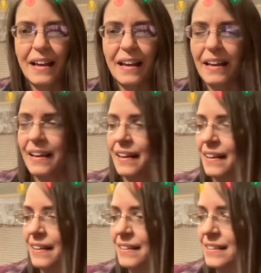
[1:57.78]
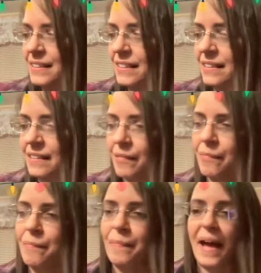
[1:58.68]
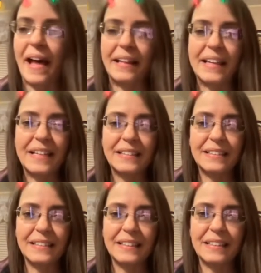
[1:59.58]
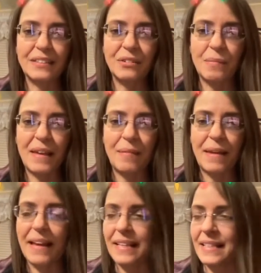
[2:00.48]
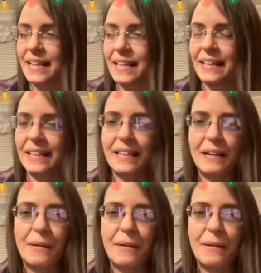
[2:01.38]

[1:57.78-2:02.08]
And Balance is going to be amazing.